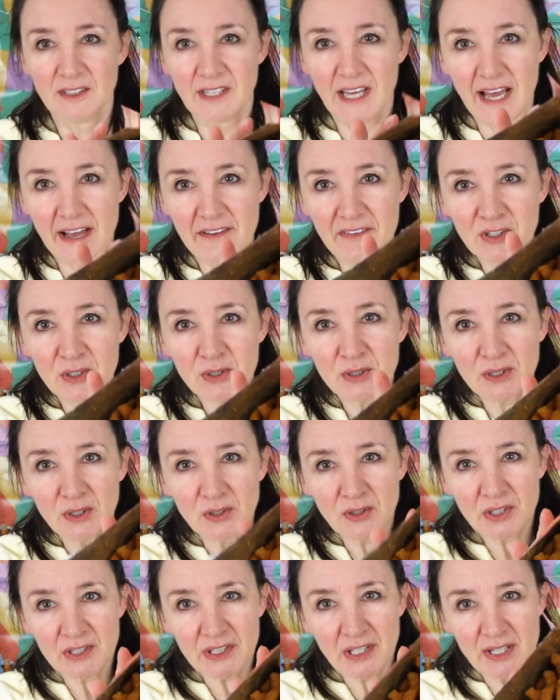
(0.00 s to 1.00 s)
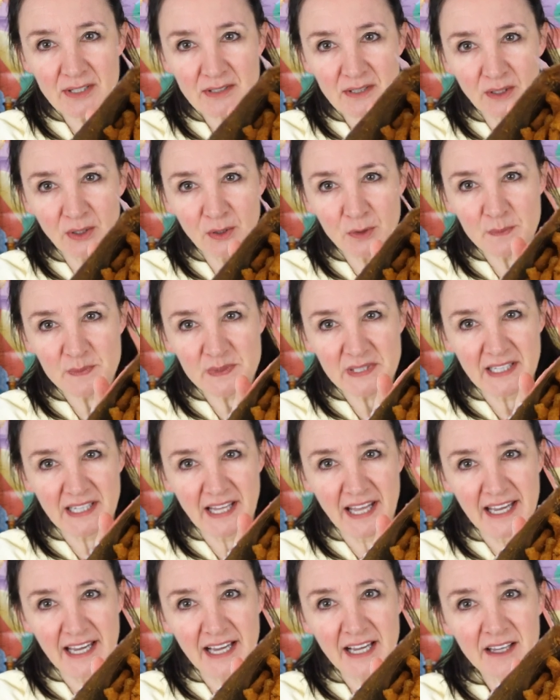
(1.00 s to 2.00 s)
Have a good look at those loops in
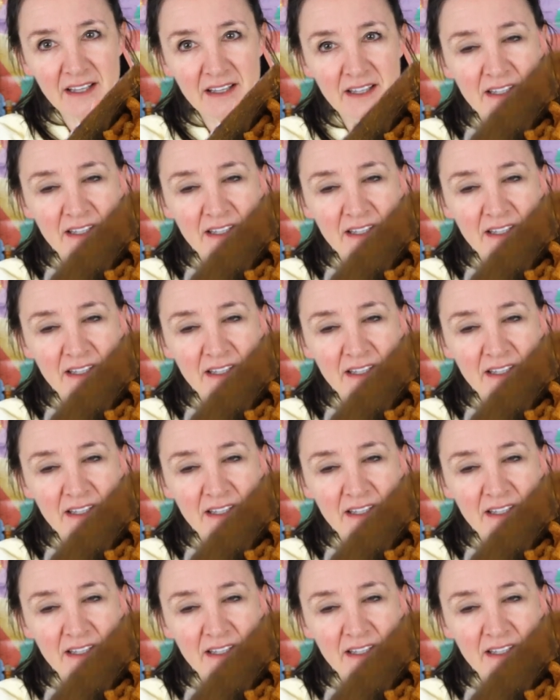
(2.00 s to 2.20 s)
there.